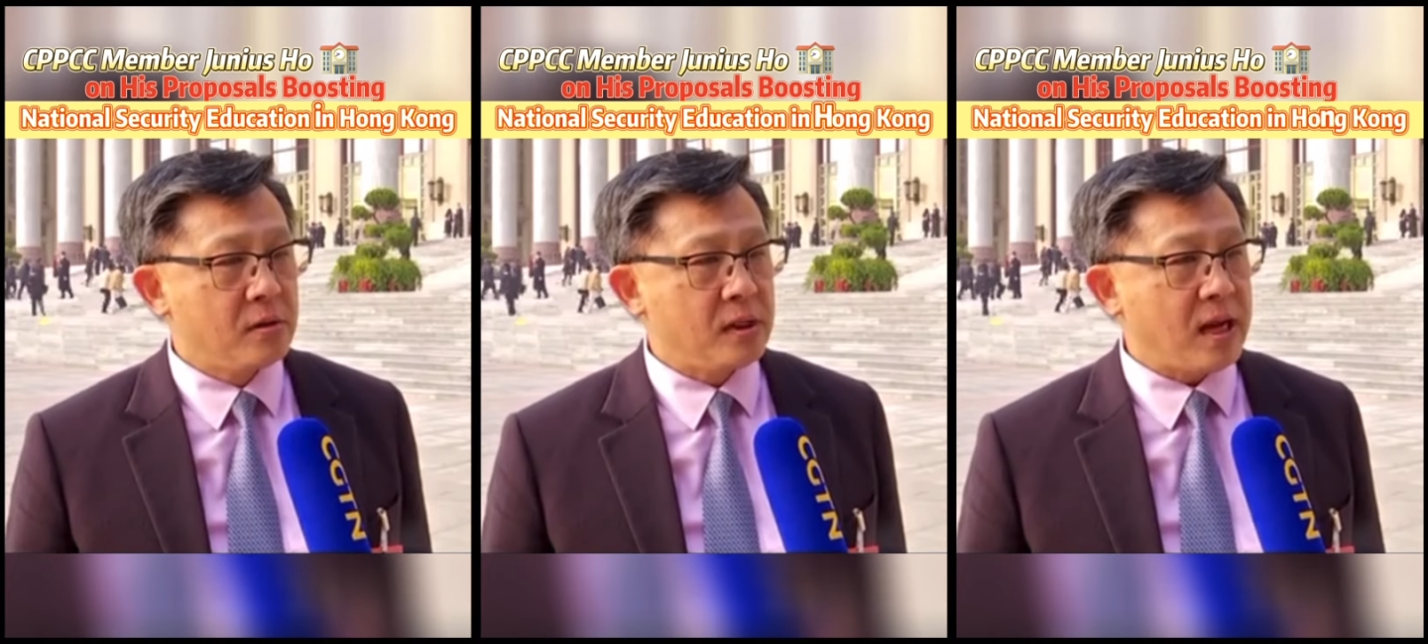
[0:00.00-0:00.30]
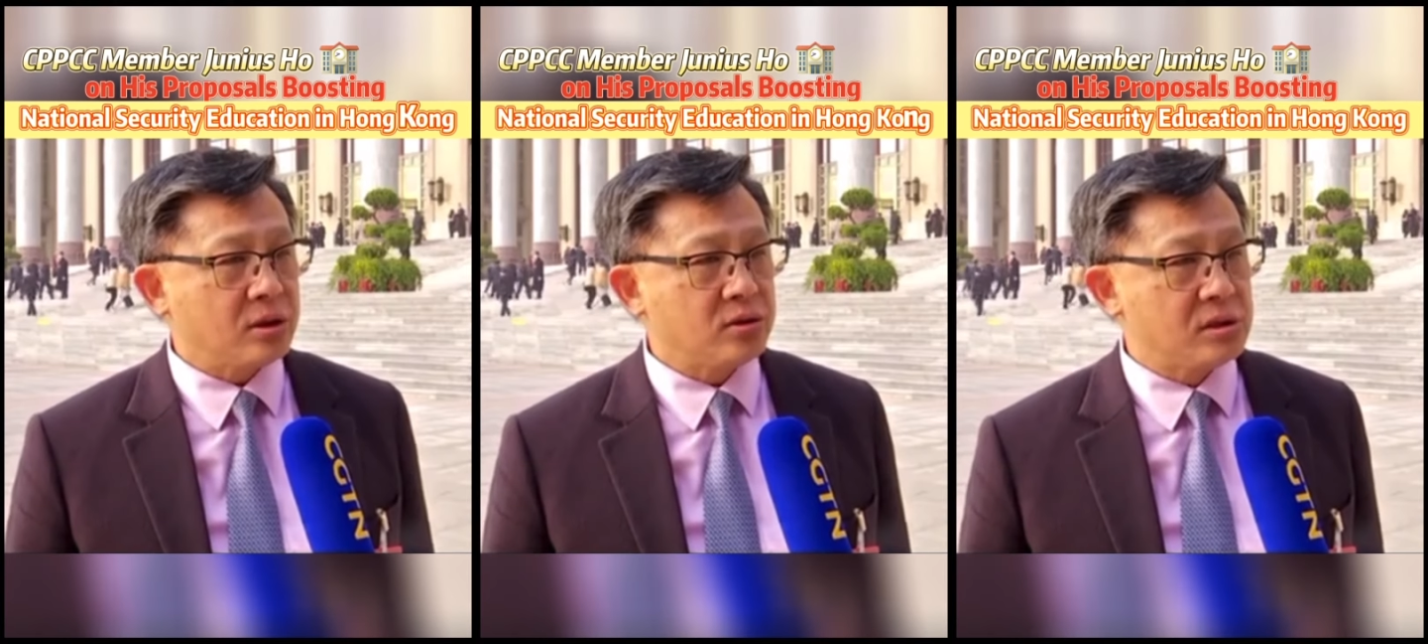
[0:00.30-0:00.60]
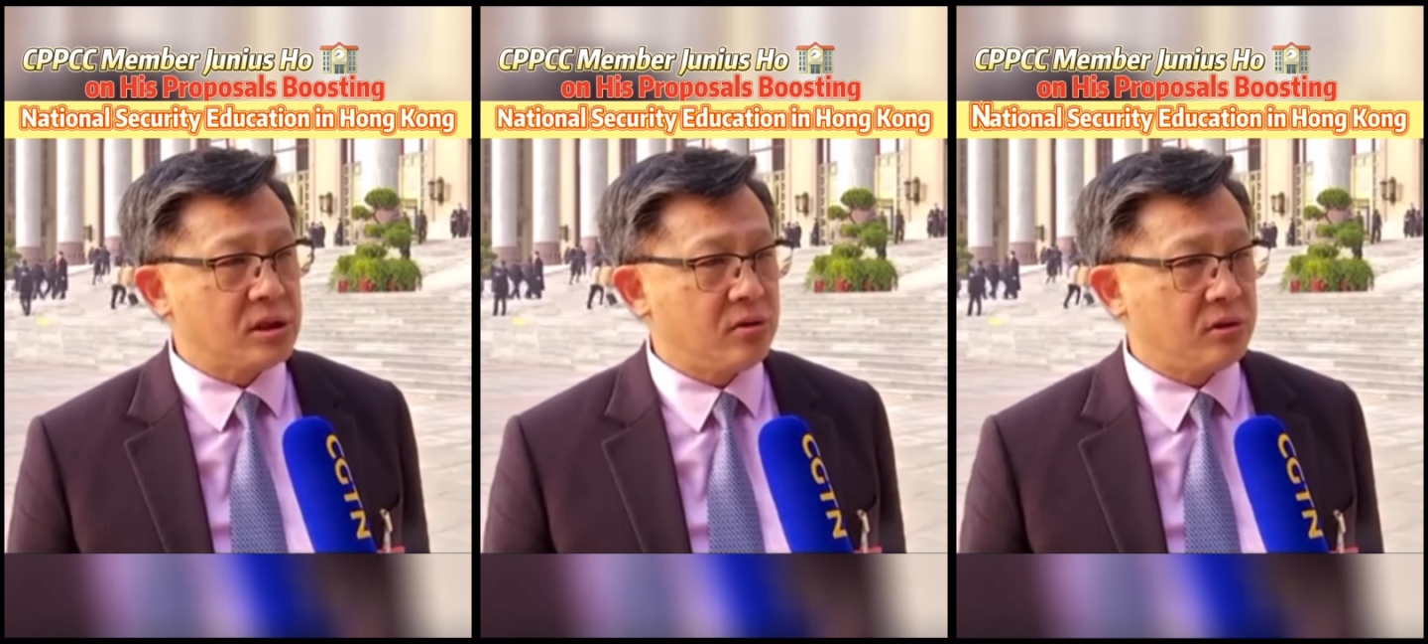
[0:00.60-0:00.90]
national
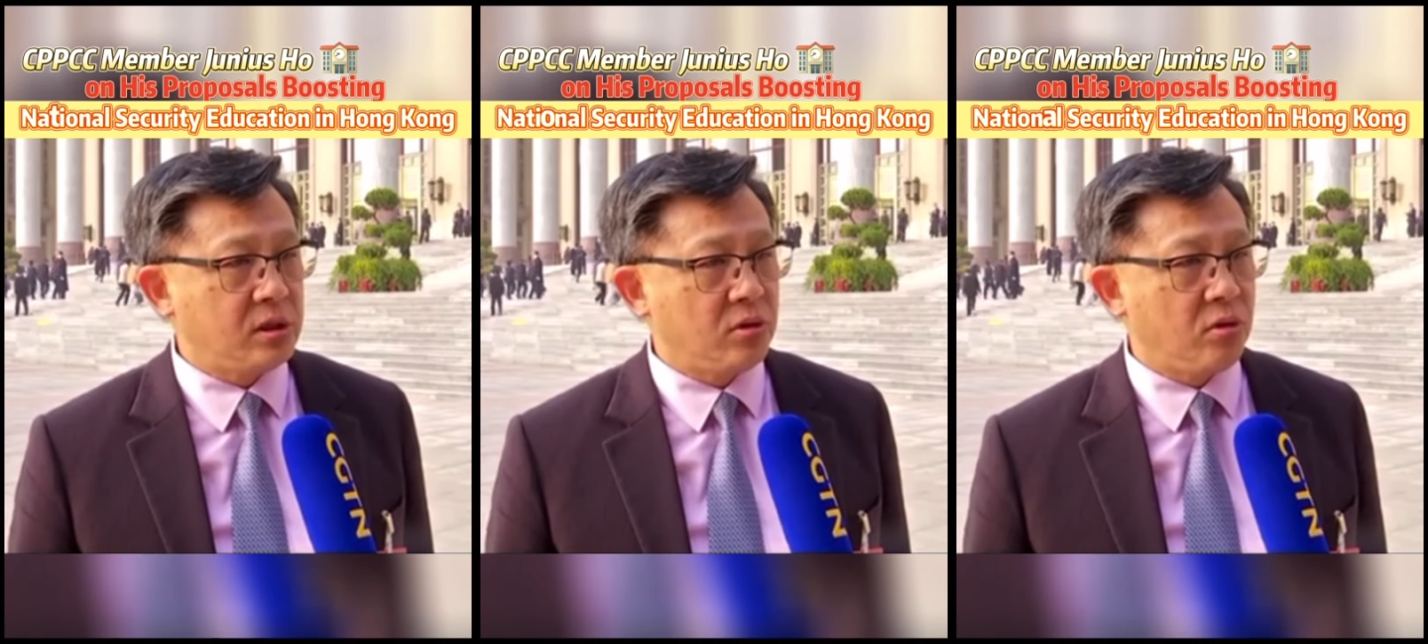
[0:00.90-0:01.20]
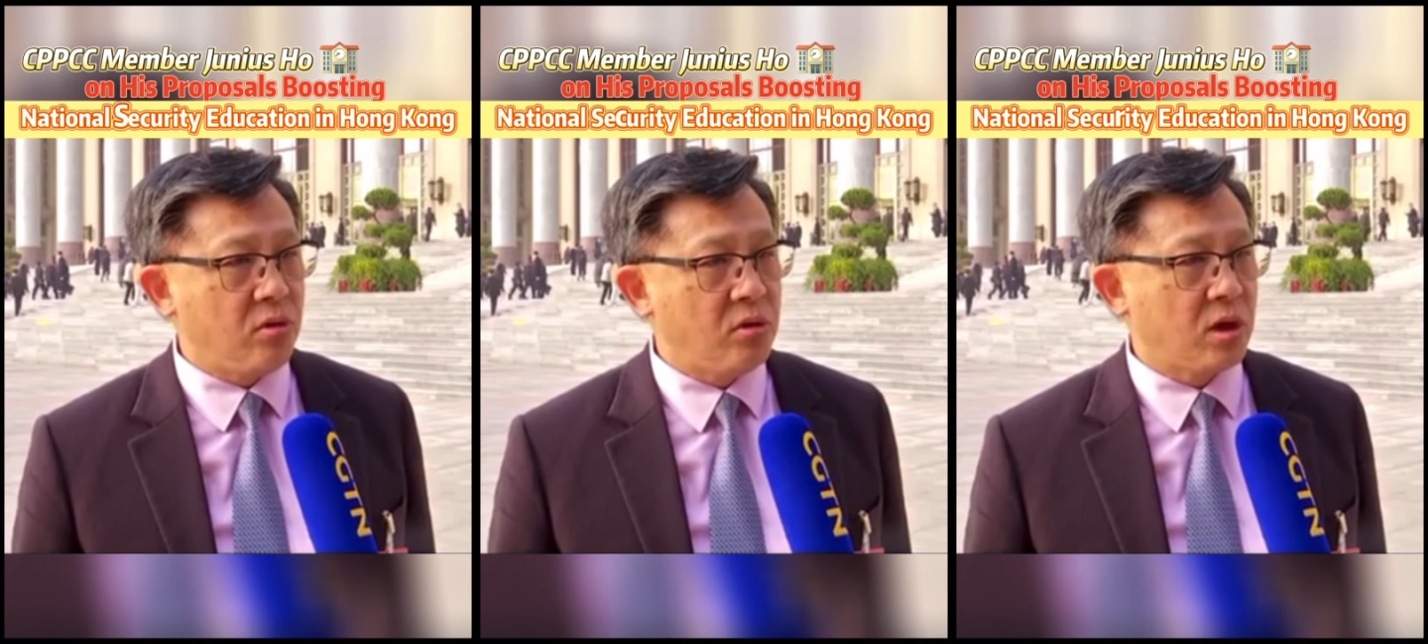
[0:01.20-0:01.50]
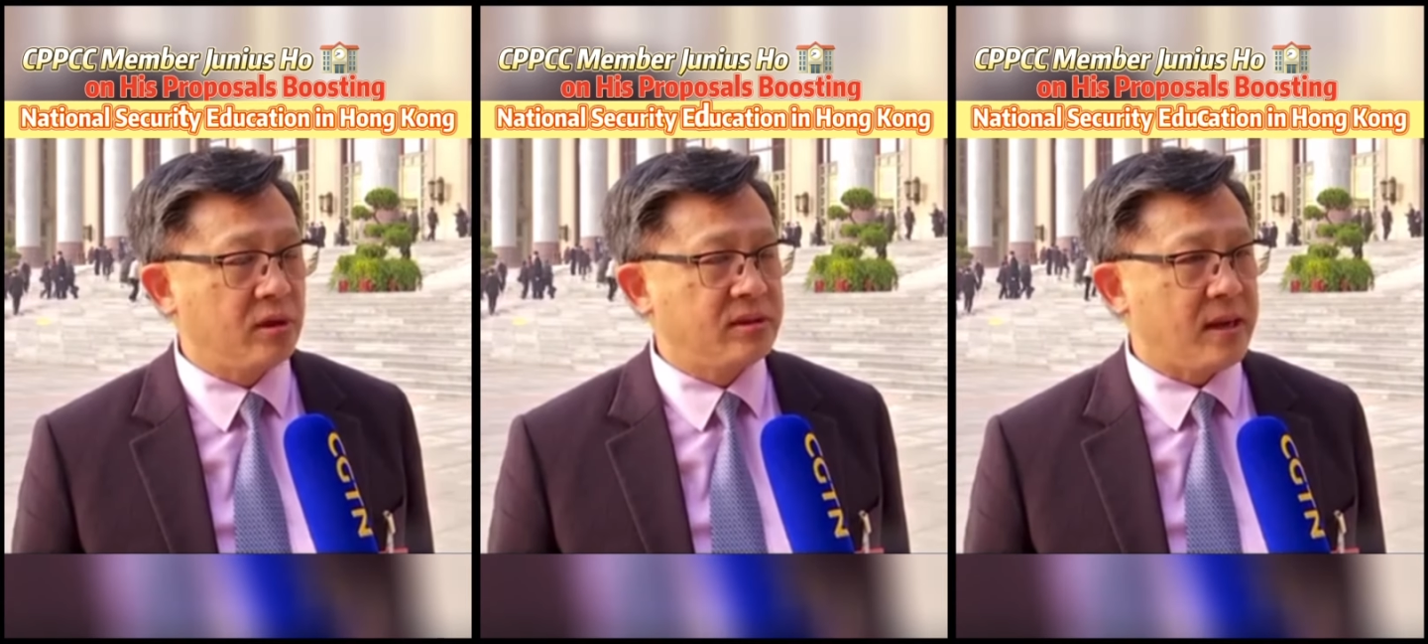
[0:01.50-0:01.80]
security law
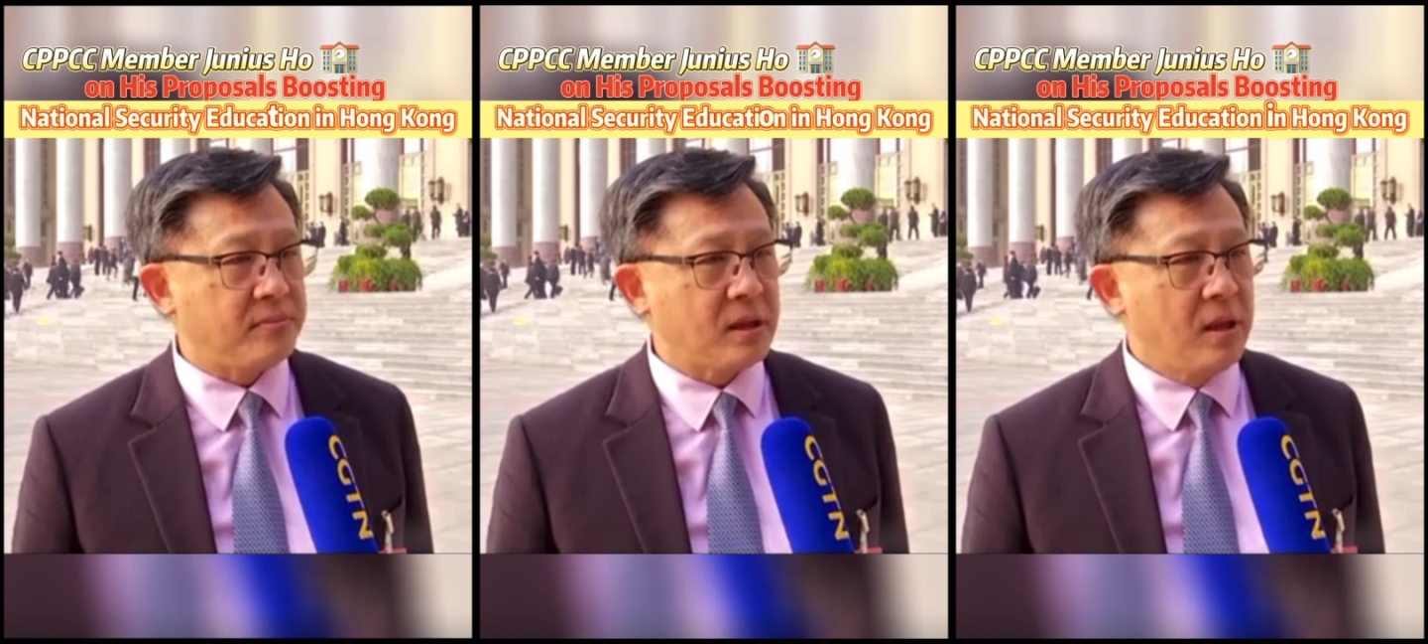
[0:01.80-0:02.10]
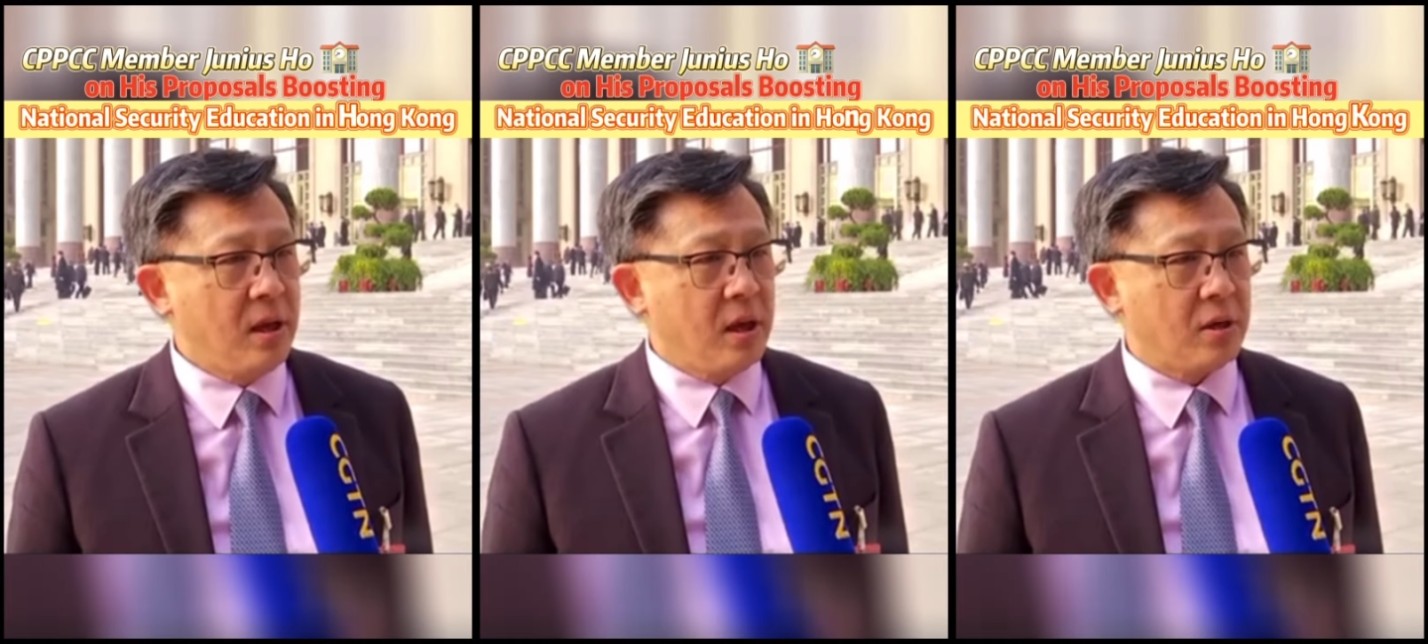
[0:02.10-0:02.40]
concept and